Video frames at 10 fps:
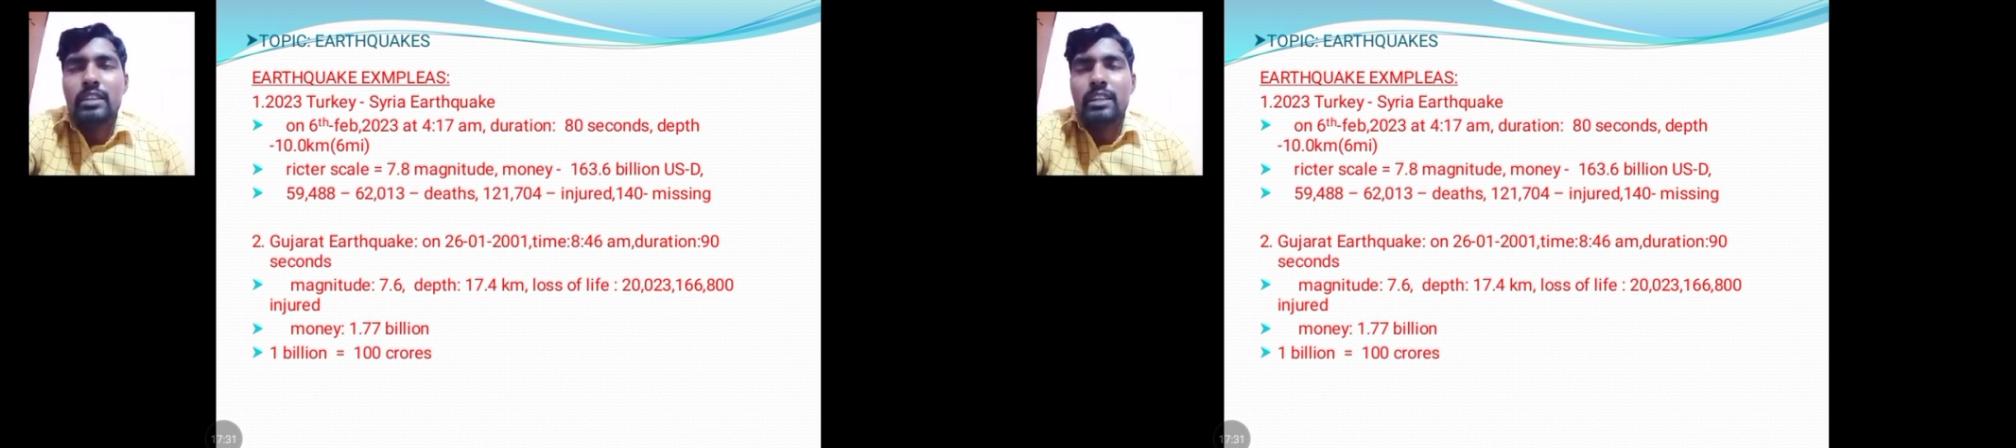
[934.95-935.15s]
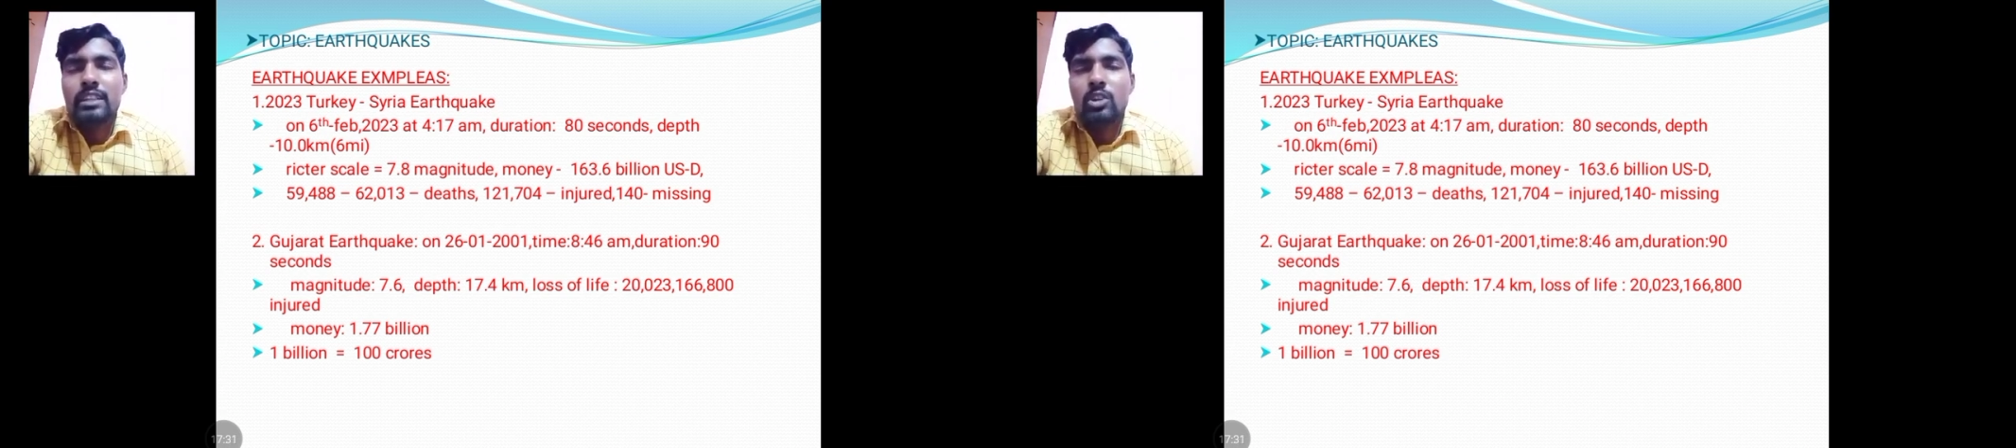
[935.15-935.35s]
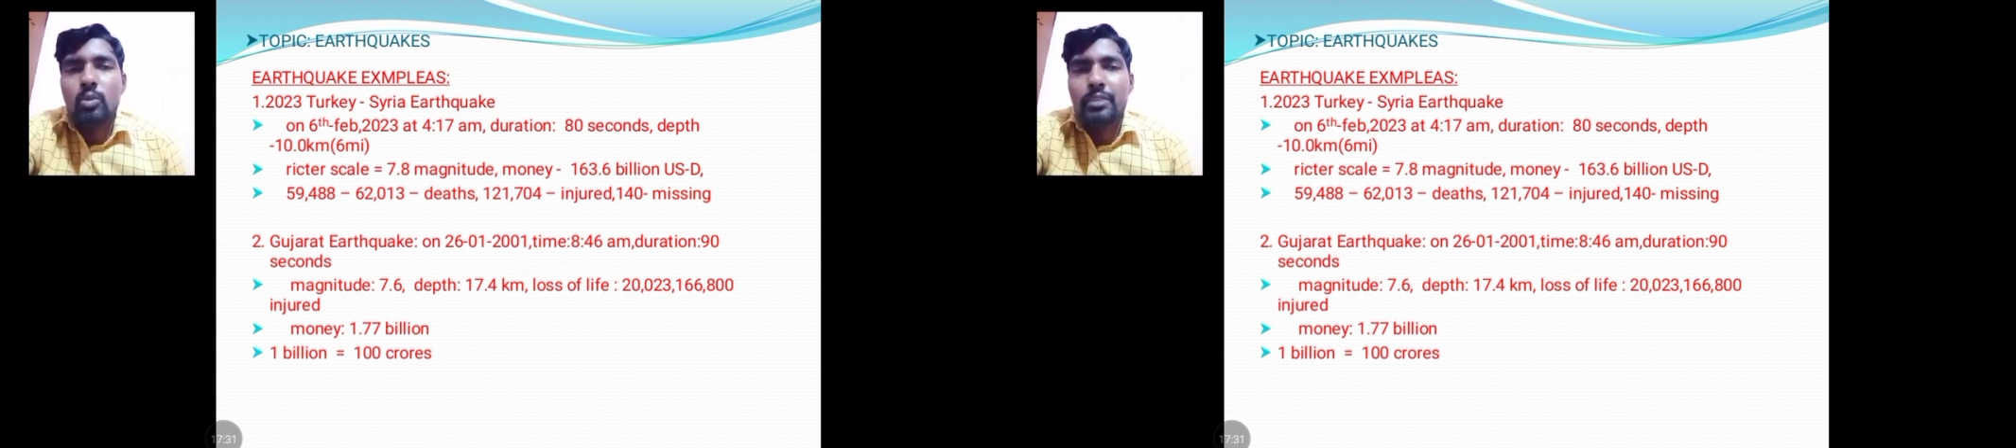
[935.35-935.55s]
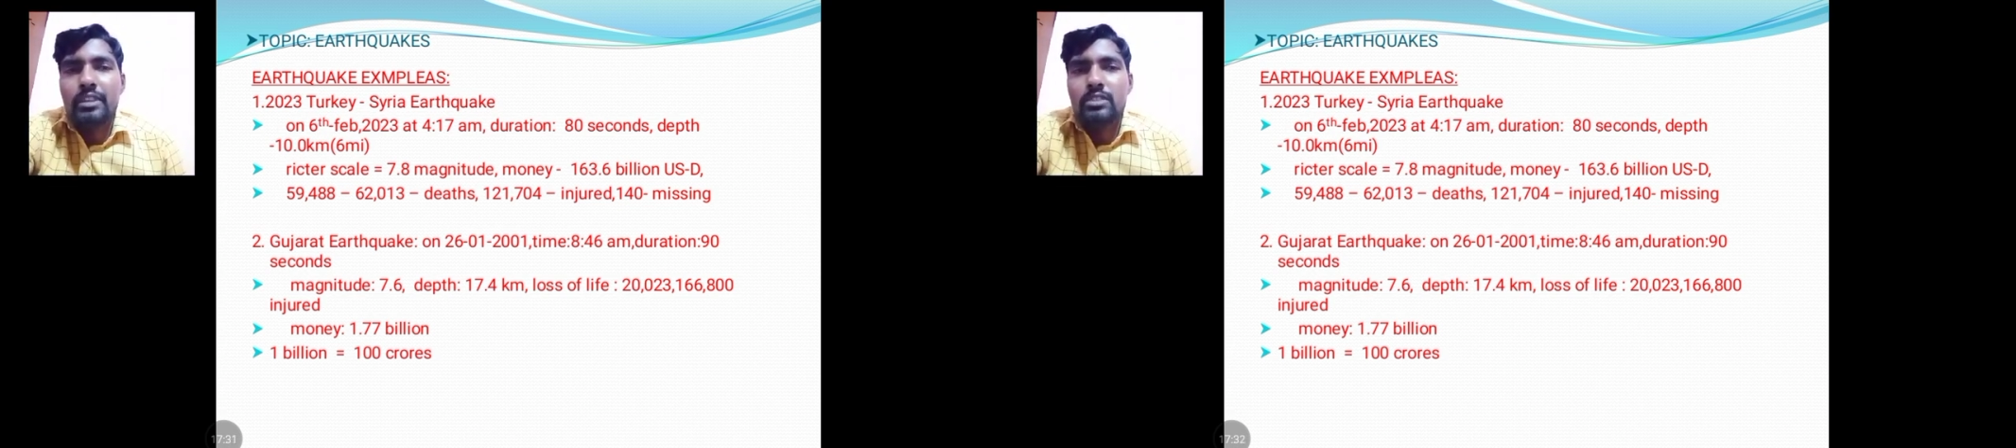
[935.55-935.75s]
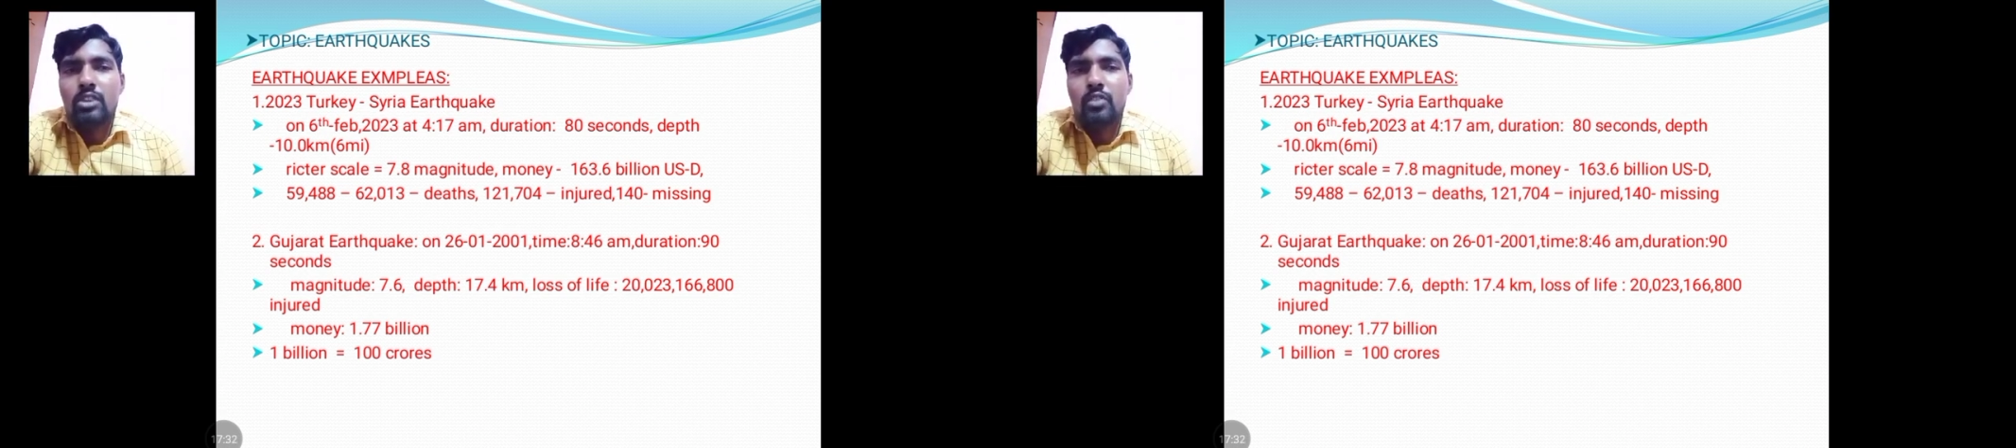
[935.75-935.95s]
10
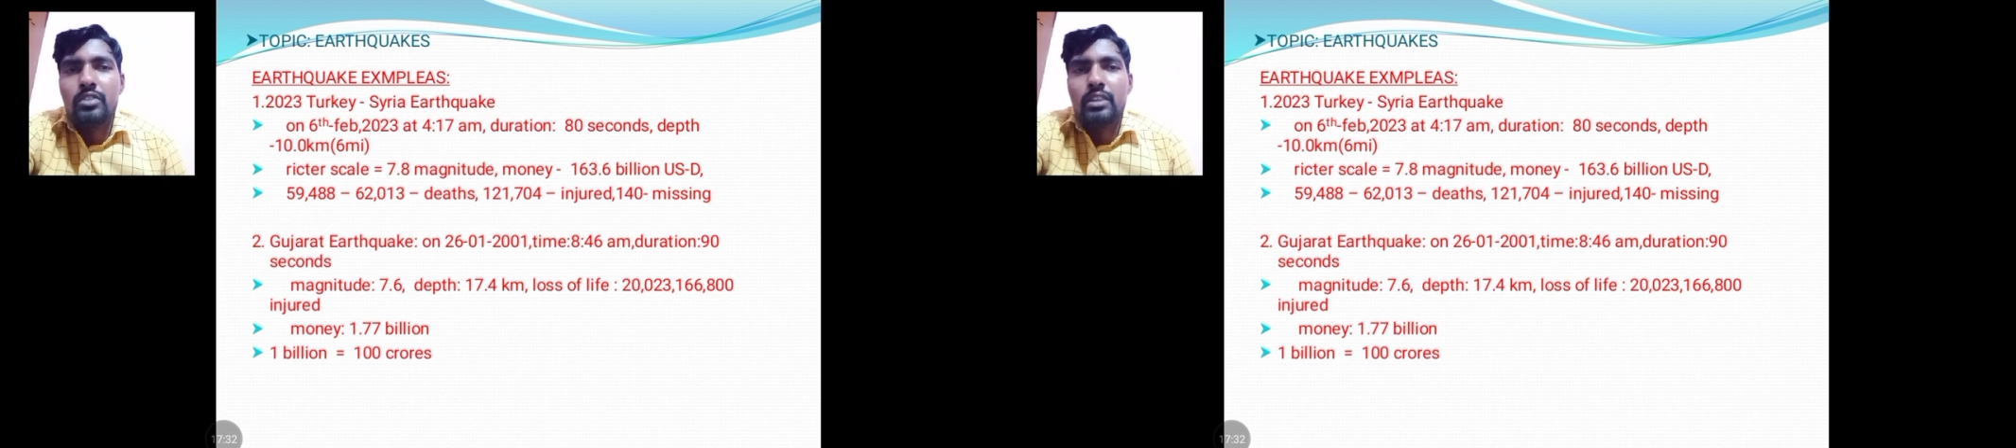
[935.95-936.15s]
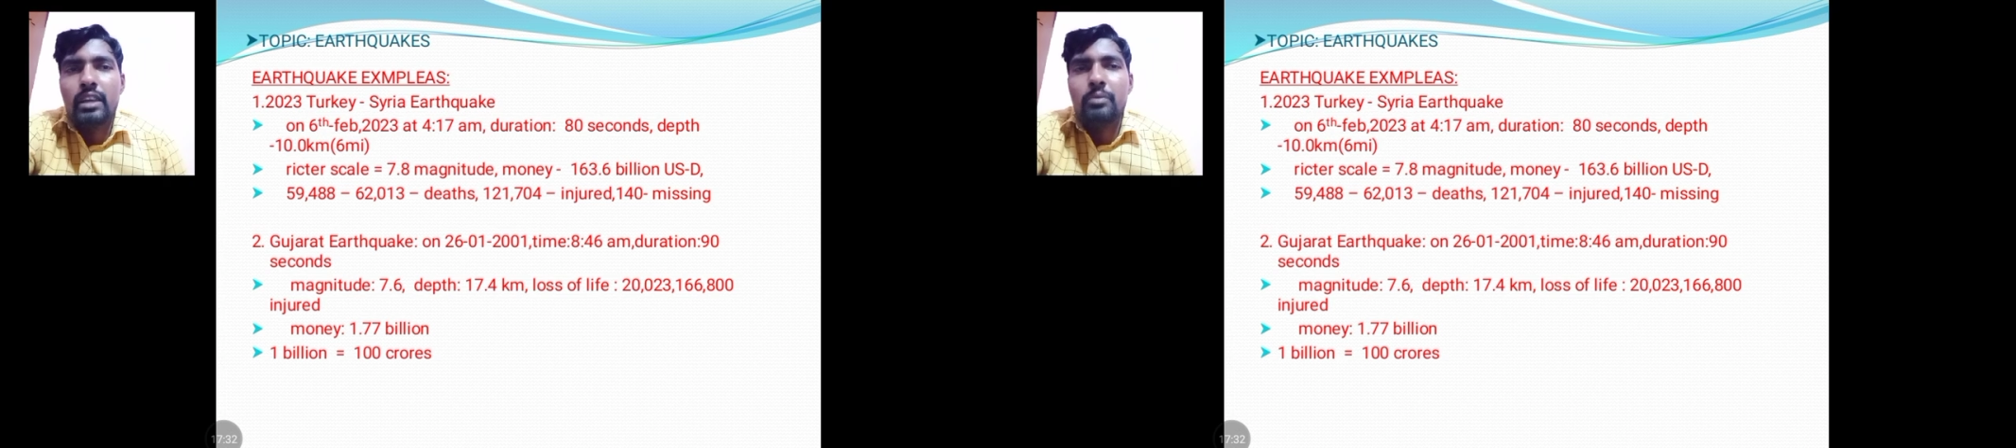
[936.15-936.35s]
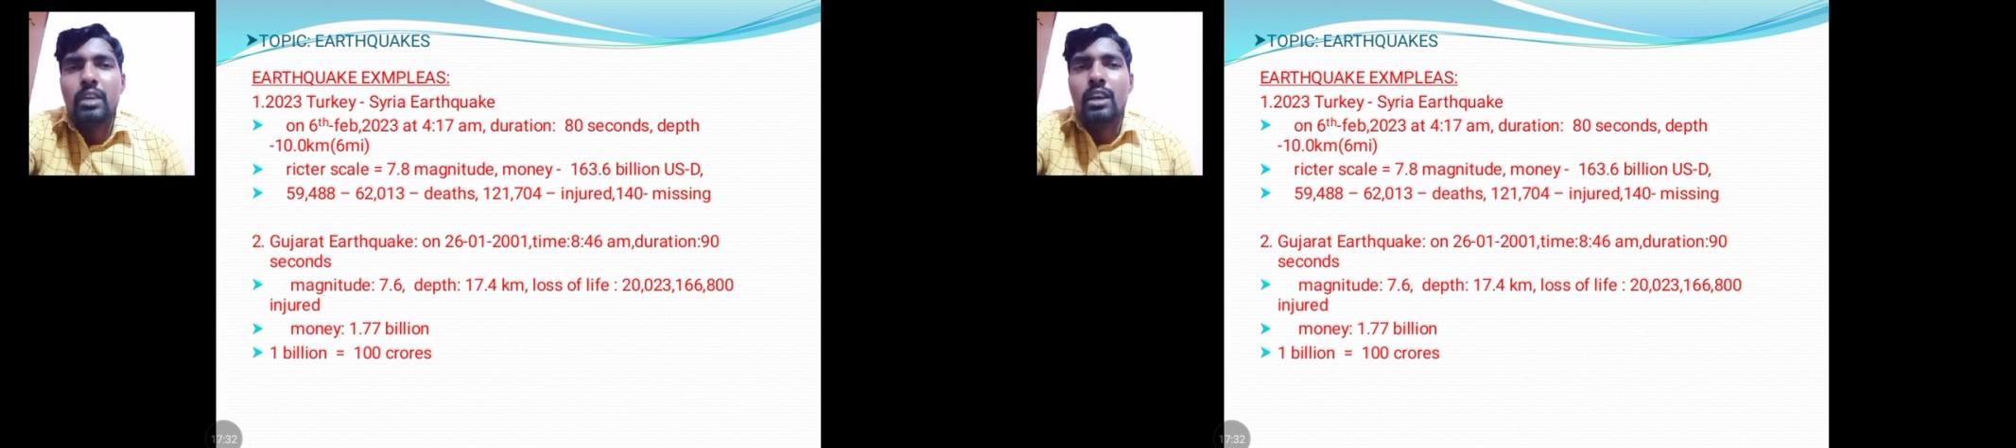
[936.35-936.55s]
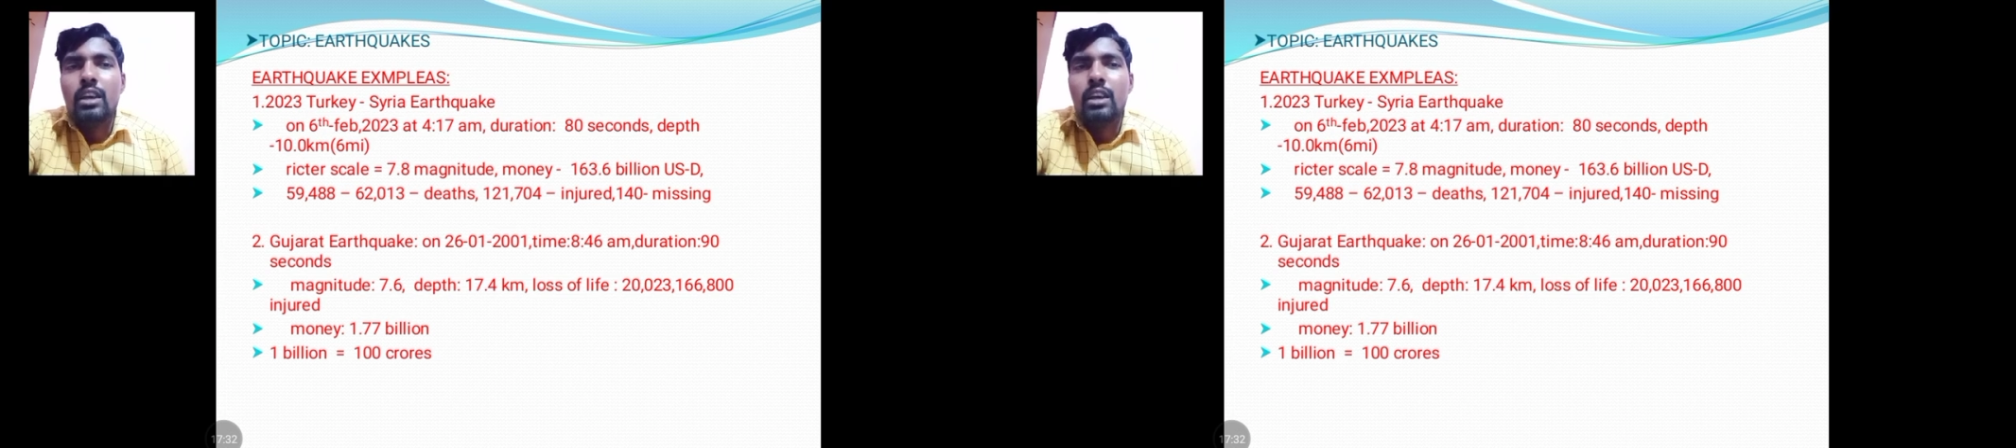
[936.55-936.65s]
kilometers of the depth.